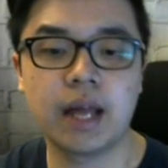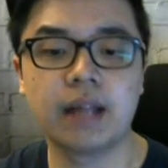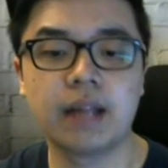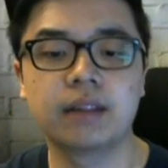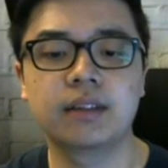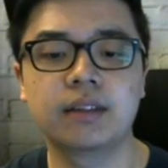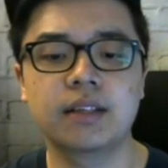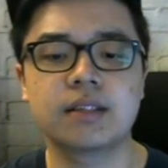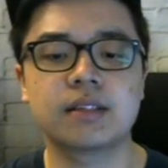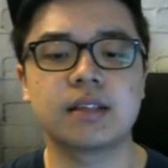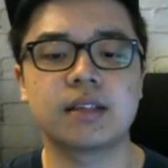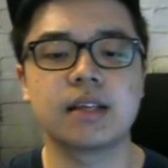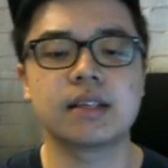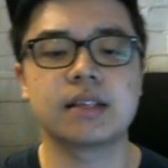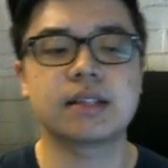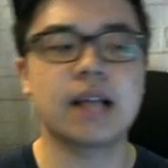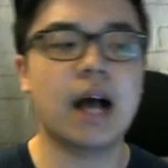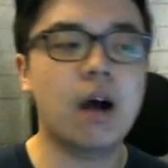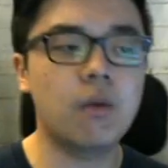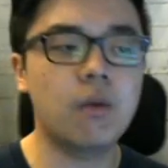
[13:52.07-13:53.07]
And this
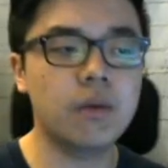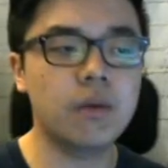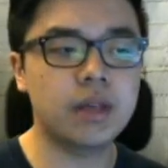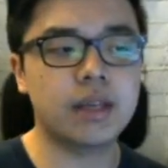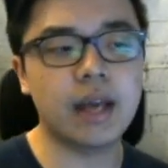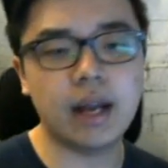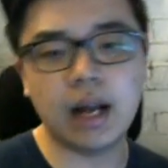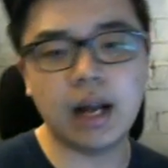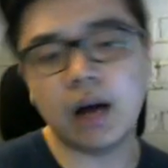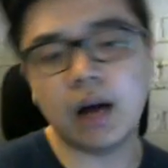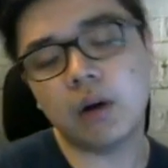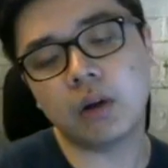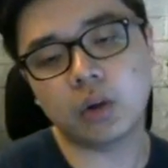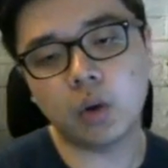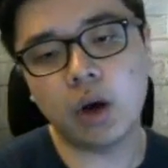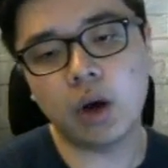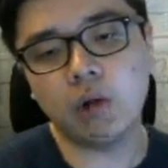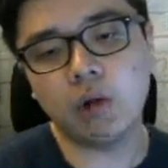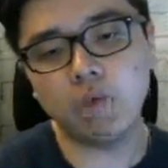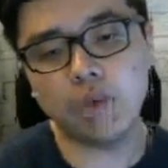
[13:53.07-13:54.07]
is how we get our
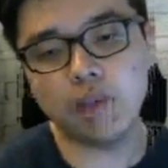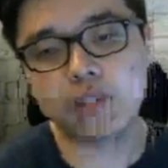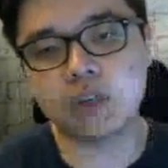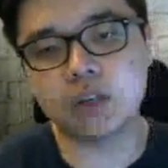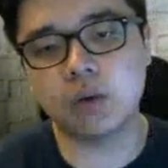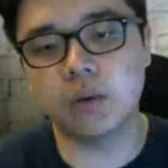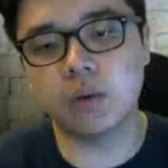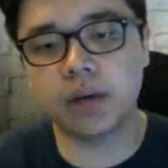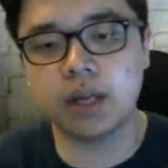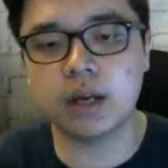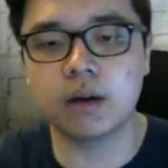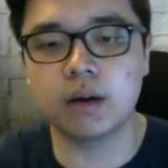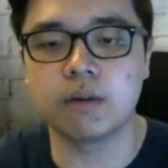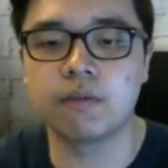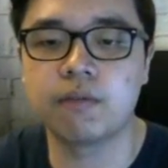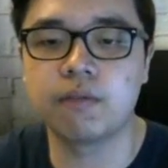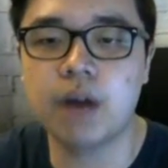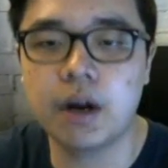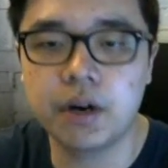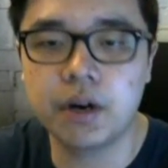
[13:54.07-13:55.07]
12 wins over here.
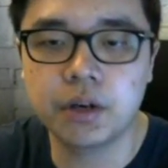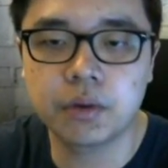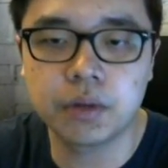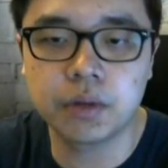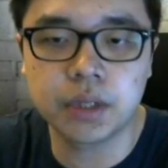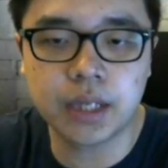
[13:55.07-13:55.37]
Very good